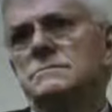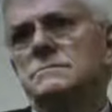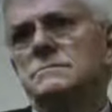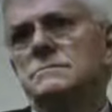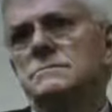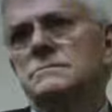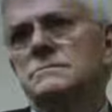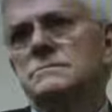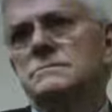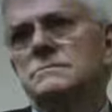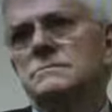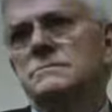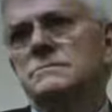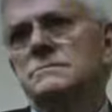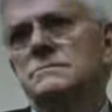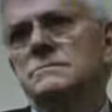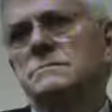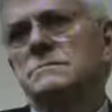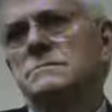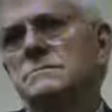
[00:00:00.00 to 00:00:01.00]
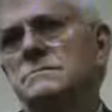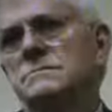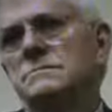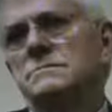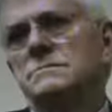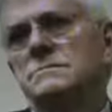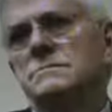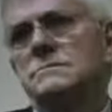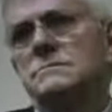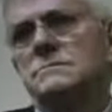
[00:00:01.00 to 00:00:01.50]

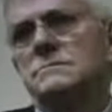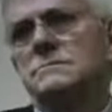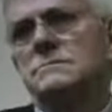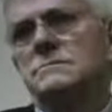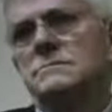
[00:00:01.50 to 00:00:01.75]
Nobody speaks.